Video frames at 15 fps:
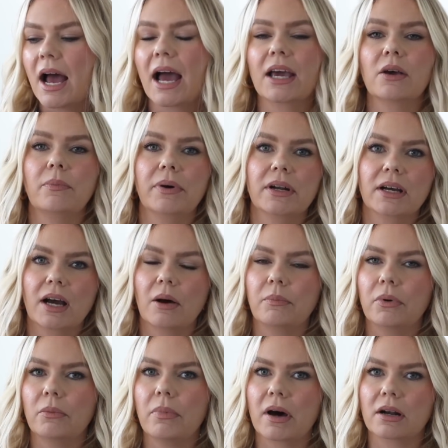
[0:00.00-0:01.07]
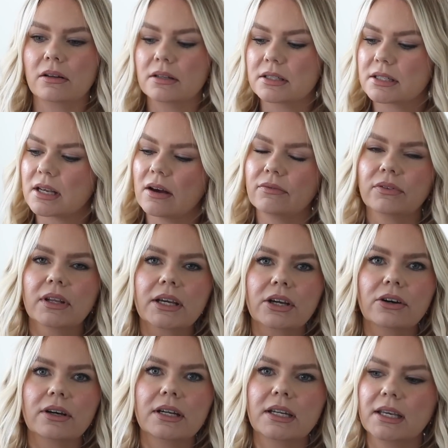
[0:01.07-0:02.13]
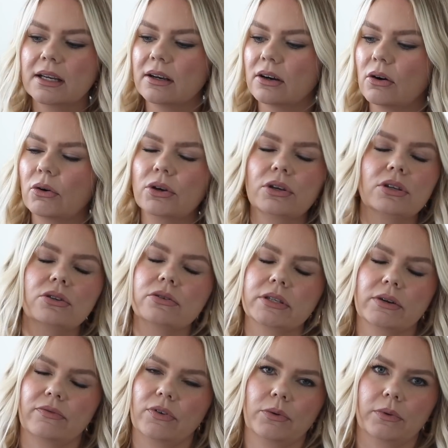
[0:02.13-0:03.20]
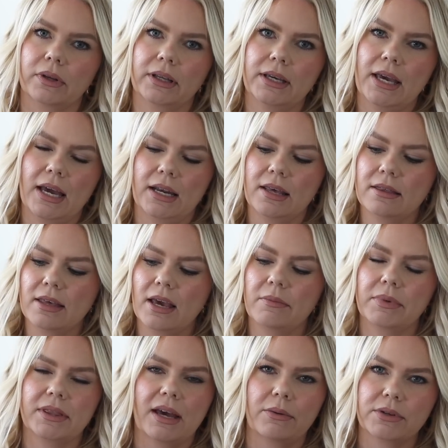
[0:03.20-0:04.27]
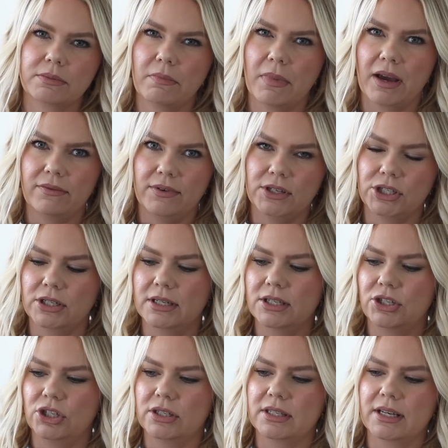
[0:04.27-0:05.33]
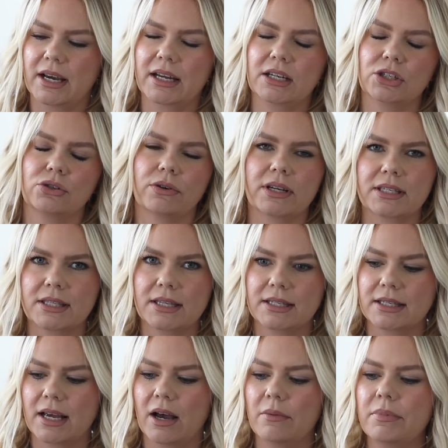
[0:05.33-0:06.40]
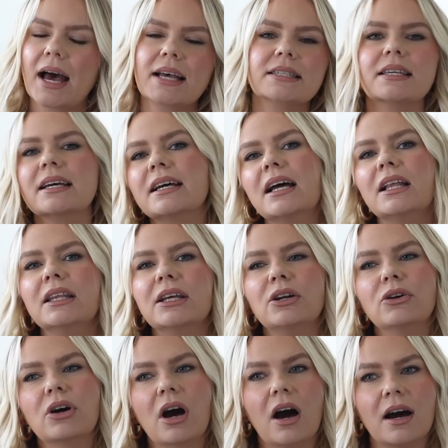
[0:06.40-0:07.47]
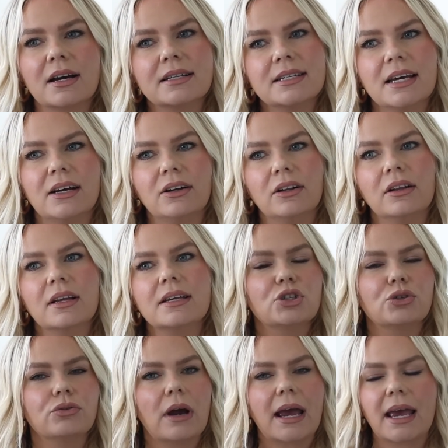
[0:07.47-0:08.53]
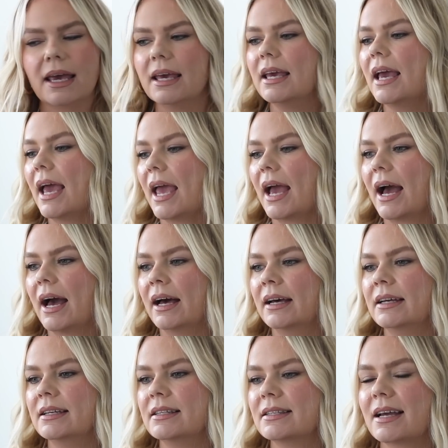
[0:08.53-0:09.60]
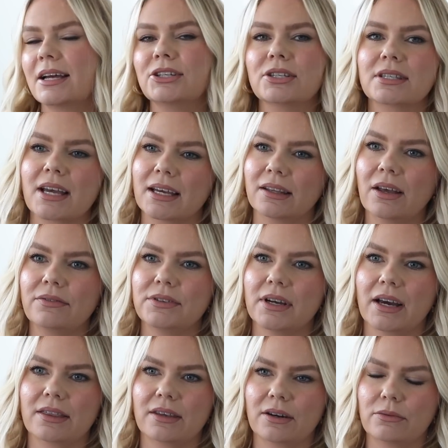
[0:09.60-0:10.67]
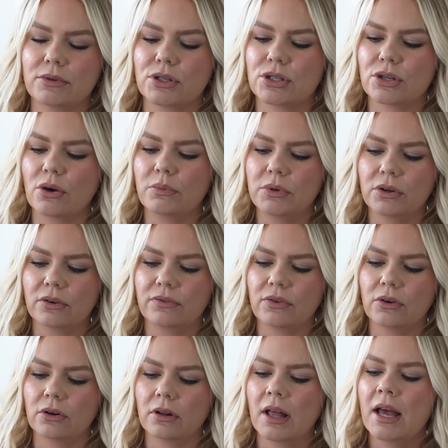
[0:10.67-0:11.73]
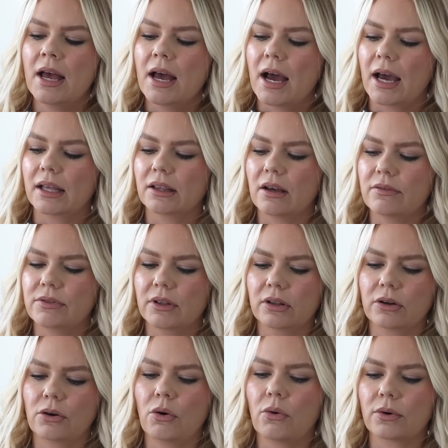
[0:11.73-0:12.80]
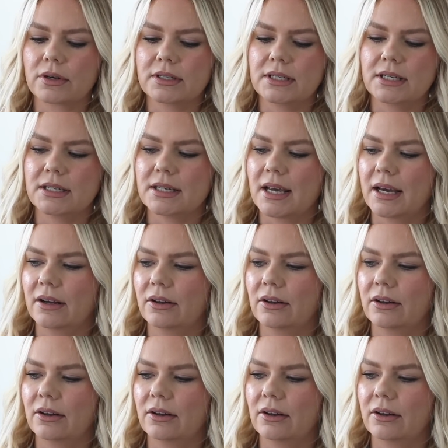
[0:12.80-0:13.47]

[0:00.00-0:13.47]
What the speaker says: I could put a couple bottles of liquor in here, or you can use it for really anything, but that was my vision, is just to kind of dress this up as like a little cocktail tray. And I loved it. I thought it was so beautiful. I love the little horn detail.